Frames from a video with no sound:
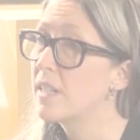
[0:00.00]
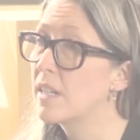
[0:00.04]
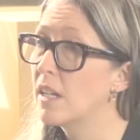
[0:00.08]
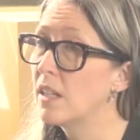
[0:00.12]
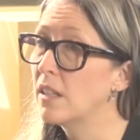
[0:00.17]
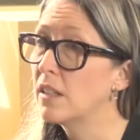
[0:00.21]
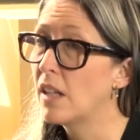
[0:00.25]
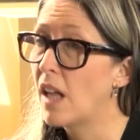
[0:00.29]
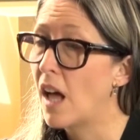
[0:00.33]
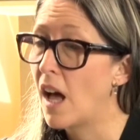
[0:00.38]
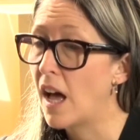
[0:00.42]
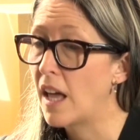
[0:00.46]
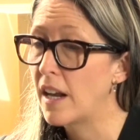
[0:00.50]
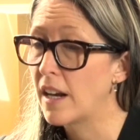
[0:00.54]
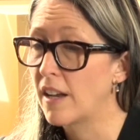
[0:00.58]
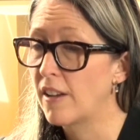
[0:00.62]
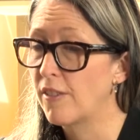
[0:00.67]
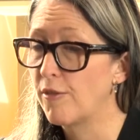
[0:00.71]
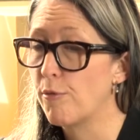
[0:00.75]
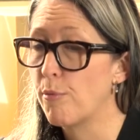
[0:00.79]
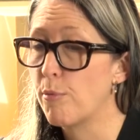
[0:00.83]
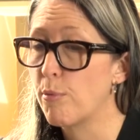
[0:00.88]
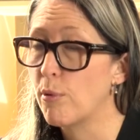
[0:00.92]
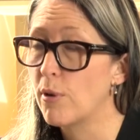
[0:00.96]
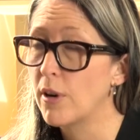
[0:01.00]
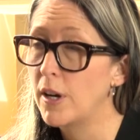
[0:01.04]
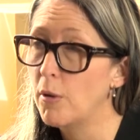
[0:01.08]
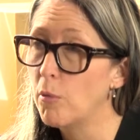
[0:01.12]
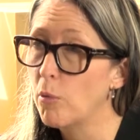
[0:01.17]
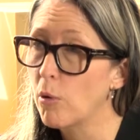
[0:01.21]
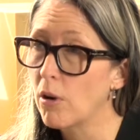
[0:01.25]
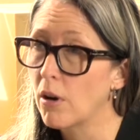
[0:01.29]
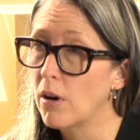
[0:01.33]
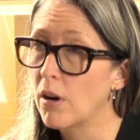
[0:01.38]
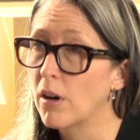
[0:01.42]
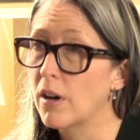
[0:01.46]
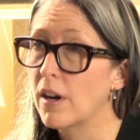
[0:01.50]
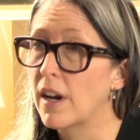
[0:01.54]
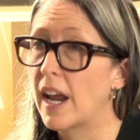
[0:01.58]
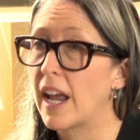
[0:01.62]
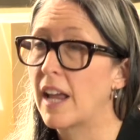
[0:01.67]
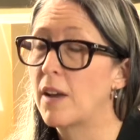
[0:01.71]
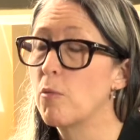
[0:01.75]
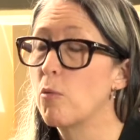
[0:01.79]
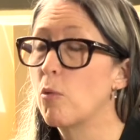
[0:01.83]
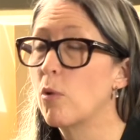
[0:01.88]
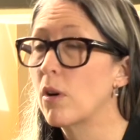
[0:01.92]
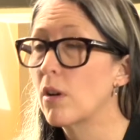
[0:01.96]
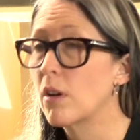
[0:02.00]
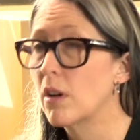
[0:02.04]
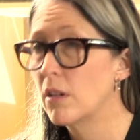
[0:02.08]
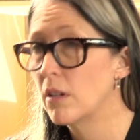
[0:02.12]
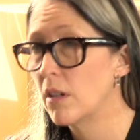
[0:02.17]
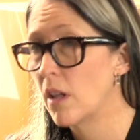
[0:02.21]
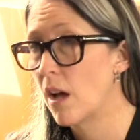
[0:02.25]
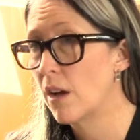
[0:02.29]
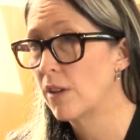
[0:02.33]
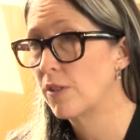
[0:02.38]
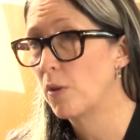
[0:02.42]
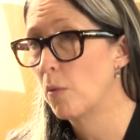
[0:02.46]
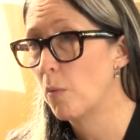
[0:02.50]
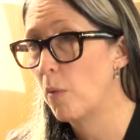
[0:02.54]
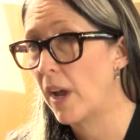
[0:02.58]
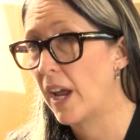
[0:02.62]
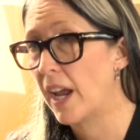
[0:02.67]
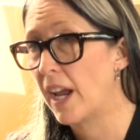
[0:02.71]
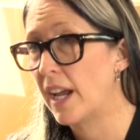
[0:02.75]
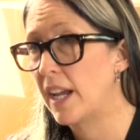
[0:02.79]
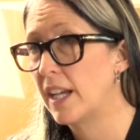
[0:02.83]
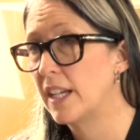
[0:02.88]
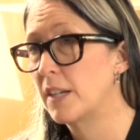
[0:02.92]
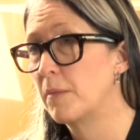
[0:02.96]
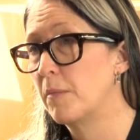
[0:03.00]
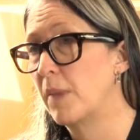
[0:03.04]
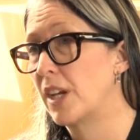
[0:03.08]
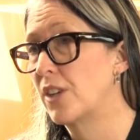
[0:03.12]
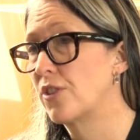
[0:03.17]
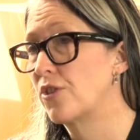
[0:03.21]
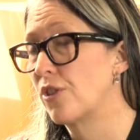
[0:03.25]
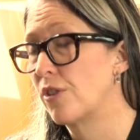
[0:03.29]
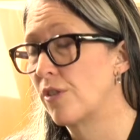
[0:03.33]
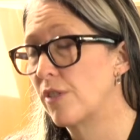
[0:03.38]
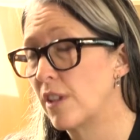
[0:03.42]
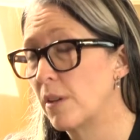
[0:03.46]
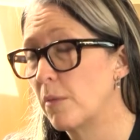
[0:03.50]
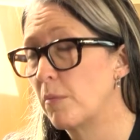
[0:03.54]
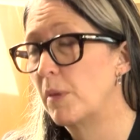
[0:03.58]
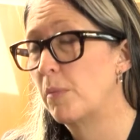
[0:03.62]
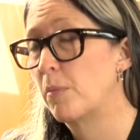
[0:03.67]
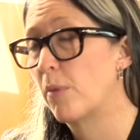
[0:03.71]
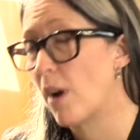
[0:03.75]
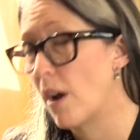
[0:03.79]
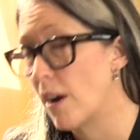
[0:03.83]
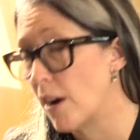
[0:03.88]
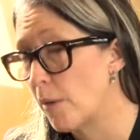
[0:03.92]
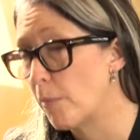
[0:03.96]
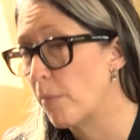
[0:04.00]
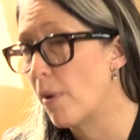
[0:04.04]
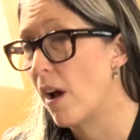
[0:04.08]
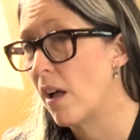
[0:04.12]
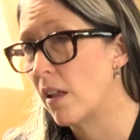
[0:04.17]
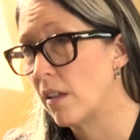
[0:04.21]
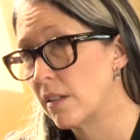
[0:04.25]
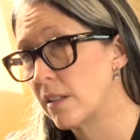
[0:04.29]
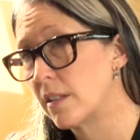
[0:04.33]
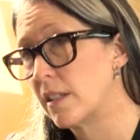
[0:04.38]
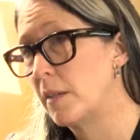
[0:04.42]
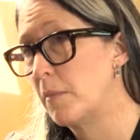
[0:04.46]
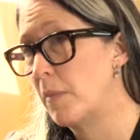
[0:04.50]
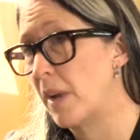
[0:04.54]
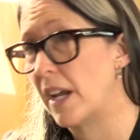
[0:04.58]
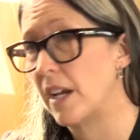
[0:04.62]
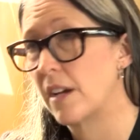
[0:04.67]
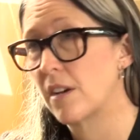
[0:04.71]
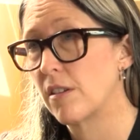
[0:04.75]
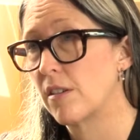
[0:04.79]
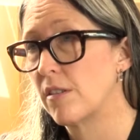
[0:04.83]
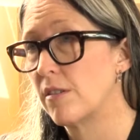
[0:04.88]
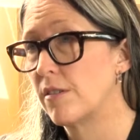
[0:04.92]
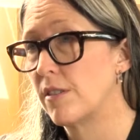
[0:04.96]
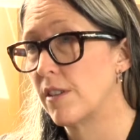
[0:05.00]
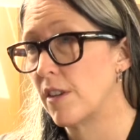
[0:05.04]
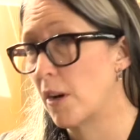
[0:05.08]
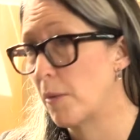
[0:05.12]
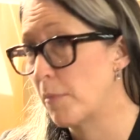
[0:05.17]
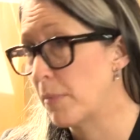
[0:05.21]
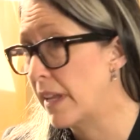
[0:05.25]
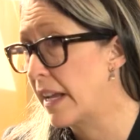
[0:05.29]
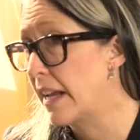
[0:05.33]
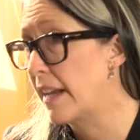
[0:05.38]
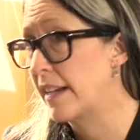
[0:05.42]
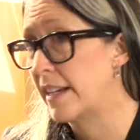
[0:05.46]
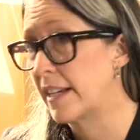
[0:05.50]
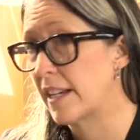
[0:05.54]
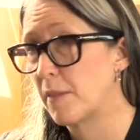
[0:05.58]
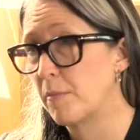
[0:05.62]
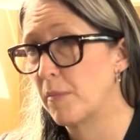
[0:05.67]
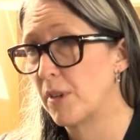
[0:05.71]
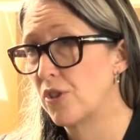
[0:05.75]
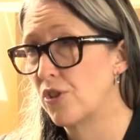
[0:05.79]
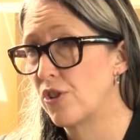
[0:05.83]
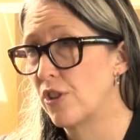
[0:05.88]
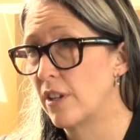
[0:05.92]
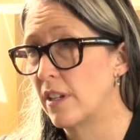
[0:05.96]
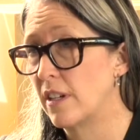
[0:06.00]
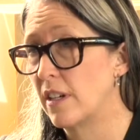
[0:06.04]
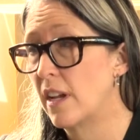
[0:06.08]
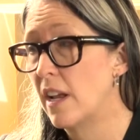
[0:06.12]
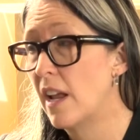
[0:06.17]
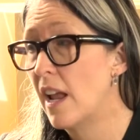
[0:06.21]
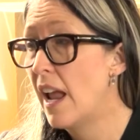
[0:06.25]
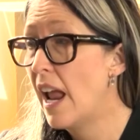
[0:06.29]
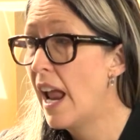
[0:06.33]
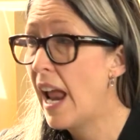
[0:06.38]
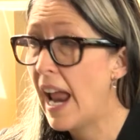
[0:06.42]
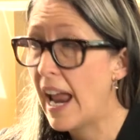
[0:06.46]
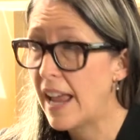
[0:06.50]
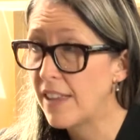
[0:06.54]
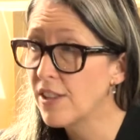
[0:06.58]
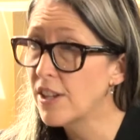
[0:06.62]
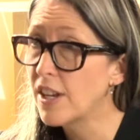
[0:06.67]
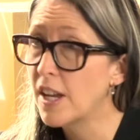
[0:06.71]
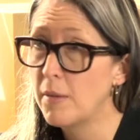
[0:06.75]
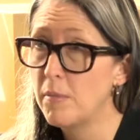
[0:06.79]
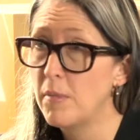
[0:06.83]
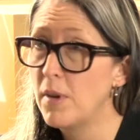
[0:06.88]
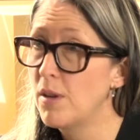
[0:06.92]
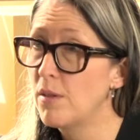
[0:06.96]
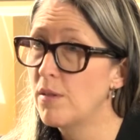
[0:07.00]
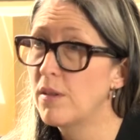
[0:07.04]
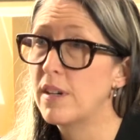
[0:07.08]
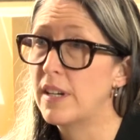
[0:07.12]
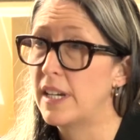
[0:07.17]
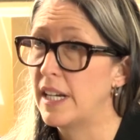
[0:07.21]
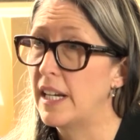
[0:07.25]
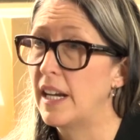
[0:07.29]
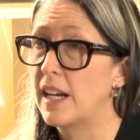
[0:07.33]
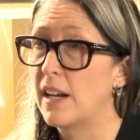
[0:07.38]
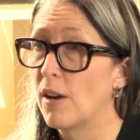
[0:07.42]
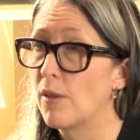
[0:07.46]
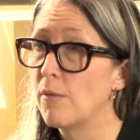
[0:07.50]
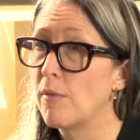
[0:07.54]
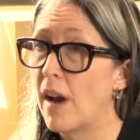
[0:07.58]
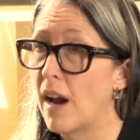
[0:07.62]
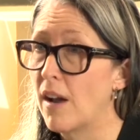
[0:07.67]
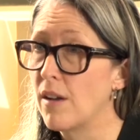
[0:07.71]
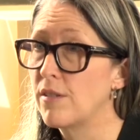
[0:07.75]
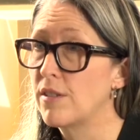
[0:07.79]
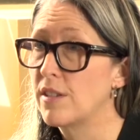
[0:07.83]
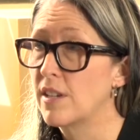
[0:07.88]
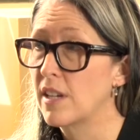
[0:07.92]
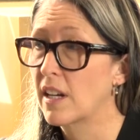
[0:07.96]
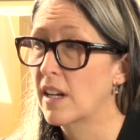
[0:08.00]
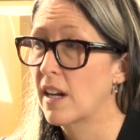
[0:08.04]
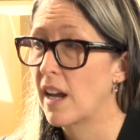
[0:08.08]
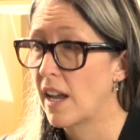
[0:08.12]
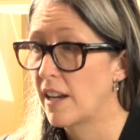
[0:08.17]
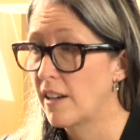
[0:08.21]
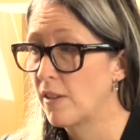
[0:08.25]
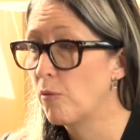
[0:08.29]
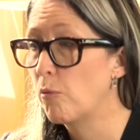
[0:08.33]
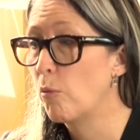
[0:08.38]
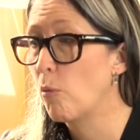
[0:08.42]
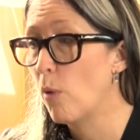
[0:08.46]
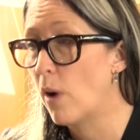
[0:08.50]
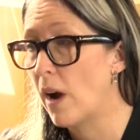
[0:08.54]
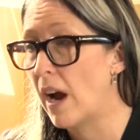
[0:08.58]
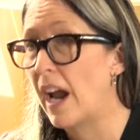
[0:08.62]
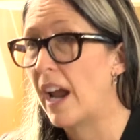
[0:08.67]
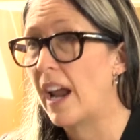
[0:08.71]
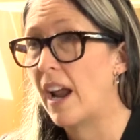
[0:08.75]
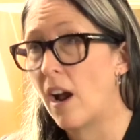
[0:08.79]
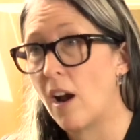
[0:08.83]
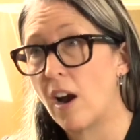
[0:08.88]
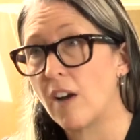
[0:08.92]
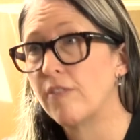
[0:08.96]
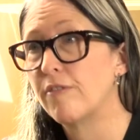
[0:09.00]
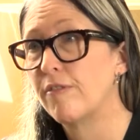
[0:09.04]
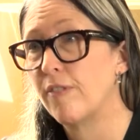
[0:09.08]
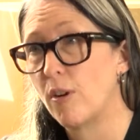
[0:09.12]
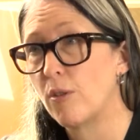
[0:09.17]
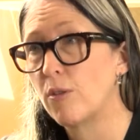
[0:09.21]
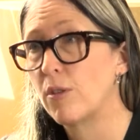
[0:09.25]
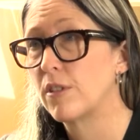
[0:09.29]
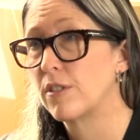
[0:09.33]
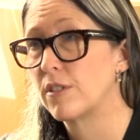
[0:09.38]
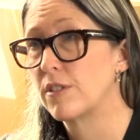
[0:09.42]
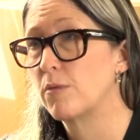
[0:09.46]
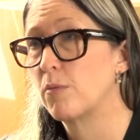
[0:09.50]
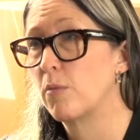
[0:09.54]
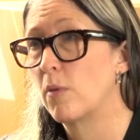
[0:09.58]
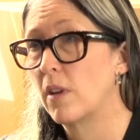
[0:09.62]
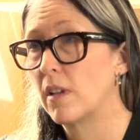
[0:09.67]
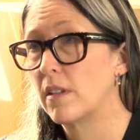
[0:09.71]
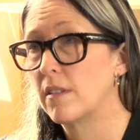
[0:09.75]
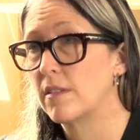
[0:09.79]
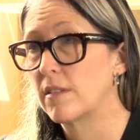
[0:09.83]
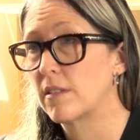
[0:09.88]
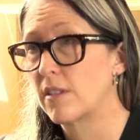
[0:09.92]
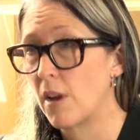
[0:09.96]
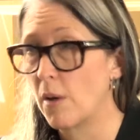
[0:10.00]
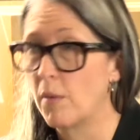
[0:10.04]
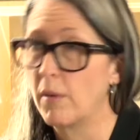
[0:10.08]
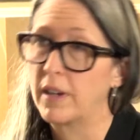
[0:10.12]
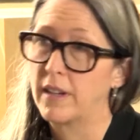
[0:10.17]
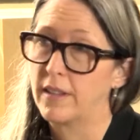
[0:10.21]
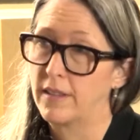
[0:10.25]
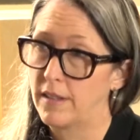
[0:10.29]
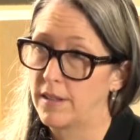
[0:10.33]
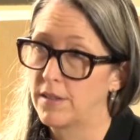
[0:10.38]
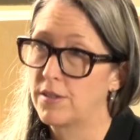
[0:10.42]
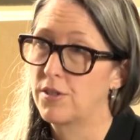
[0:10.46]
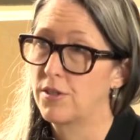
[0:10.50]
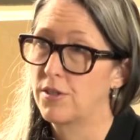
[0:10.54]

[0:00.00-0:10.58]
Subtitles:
a lot of pre-work and work along the way to make sure that we brought our policymakers and our planning commission and the community around to kind of why our focus was going in this